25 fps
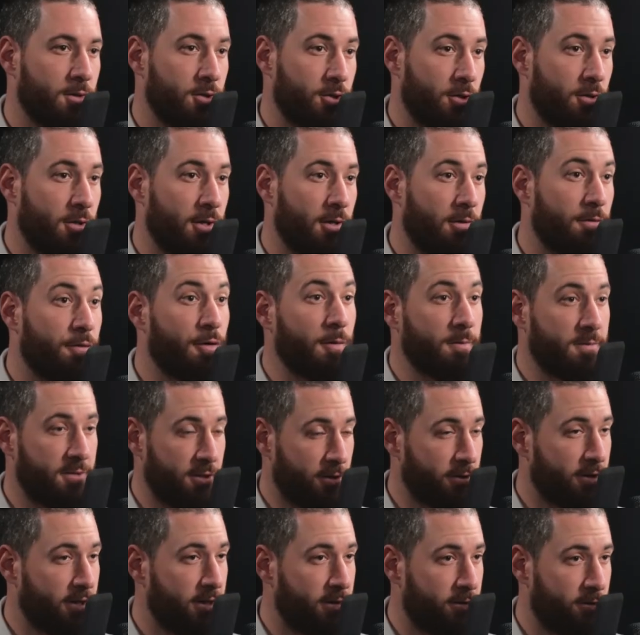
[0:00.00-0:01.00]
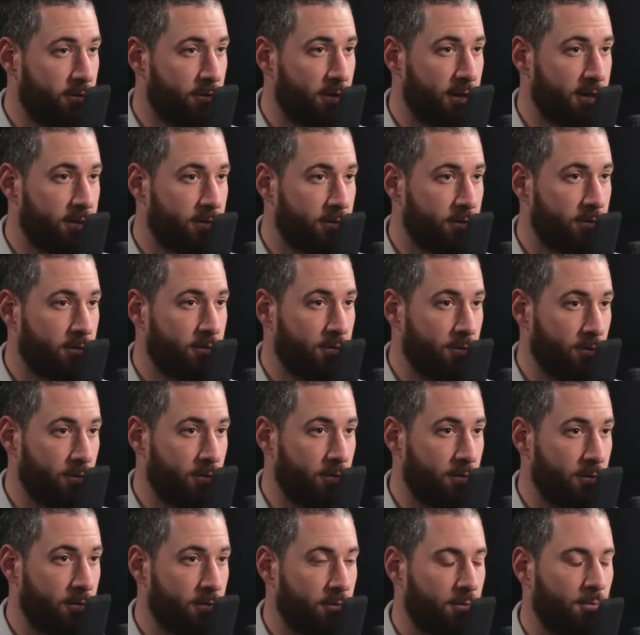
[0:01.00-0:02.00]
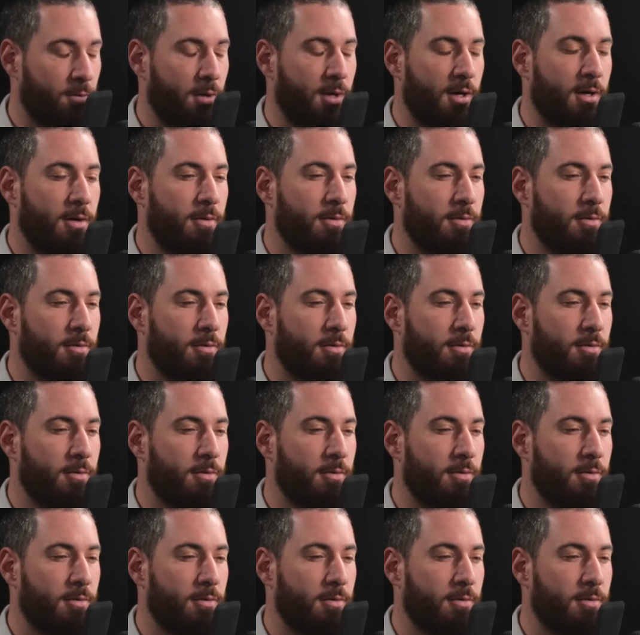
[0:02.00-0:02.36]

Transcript: journey from Turkey to Lesvos. Yes, wow.